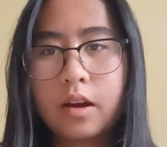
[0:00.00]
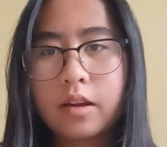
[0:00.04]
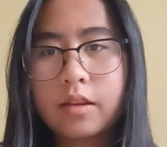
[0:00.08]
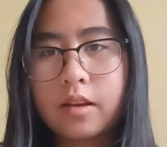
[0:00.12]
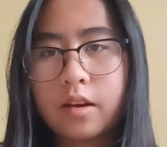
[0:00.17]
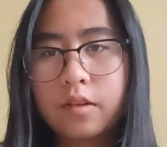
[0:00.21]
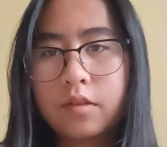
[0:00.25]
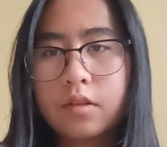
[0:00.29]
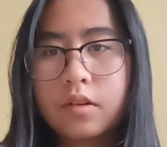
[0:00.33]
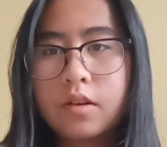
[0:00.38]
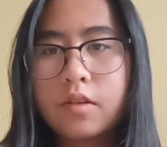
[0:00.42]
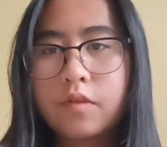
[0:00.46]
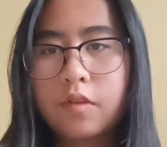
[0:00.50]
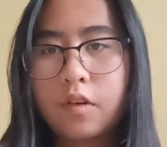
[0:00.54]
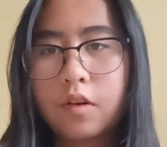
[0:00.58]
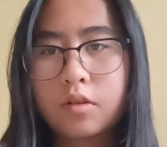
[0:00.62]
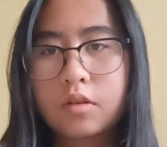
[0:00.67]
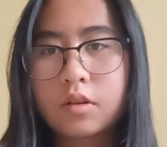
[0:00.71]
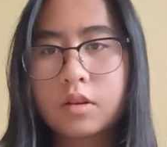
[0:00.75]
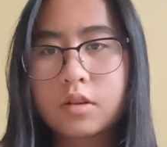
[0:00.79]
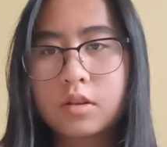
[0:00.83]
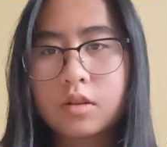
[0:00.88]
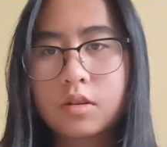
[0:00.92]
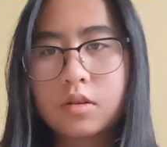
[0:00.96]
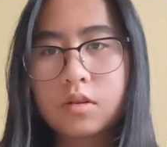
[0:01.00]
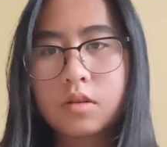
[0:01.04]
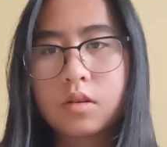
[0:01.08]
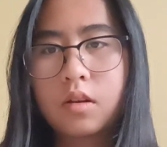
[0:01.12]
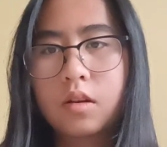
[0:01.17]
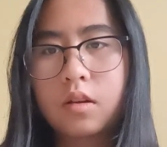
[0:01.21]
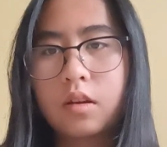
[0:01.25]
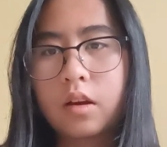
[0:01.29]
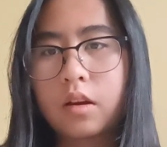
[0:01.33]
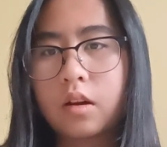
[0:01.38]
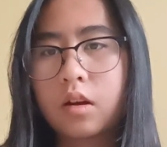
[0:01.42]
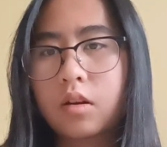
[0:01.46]
I definitely focused
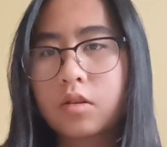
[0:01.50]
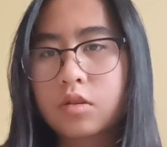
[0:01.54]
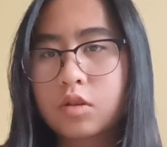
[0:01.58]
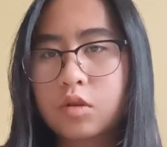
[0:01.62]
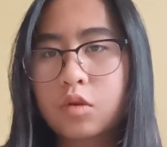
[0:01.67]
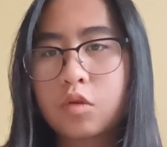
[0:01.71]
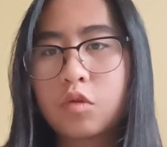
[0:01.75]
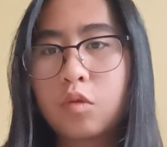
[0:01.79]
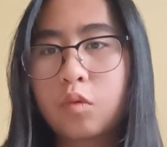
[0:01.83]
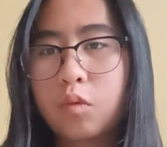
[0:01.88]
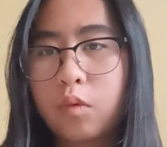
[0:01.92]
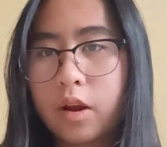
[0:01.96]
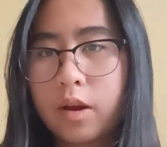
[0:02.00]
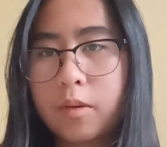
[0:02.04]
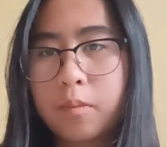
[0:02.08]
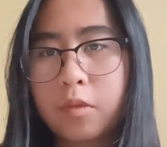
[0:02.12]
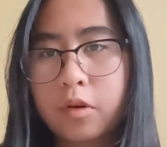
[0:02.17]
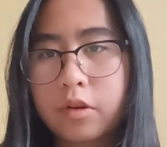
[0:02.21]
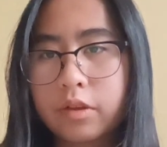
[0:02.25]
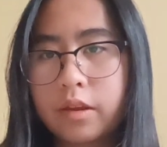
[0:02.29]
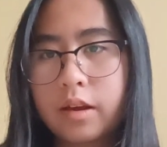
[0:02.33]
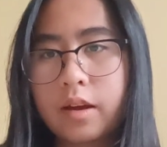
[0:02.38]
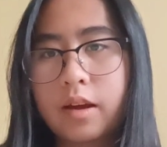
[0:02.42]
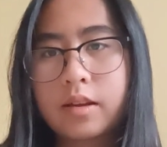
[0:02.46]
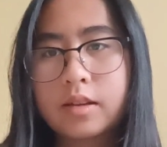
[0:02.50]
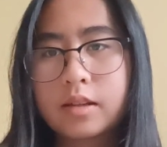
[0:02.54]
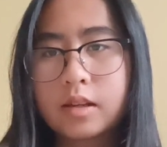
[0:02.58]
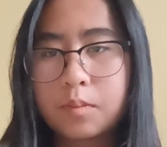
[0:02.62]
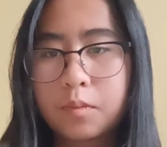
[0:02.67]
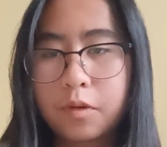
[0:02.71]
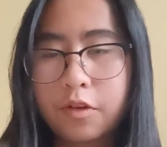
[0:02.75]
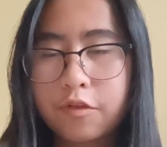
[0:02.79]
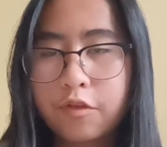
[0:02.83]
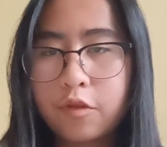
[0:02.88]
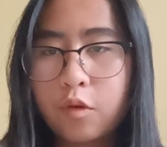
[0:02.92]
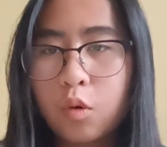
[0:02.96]
like on school way more than I did
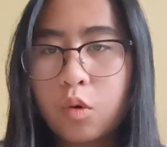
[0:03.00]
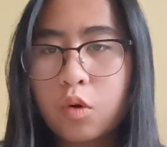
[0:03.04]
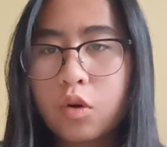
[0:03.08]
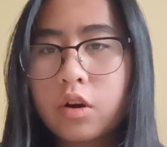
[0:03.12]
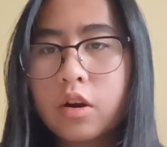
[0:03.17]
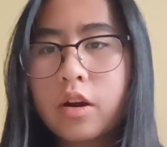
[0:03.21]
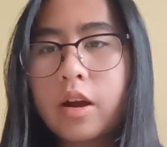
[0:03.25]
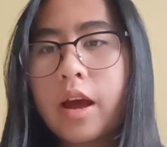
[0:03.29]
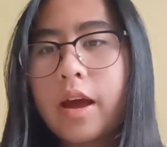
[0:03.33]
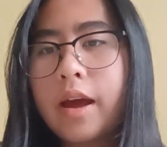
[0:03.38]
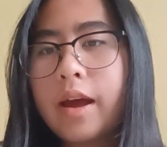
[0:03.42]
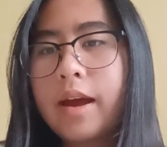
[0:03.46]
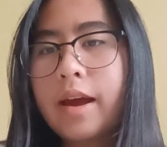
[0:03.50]
before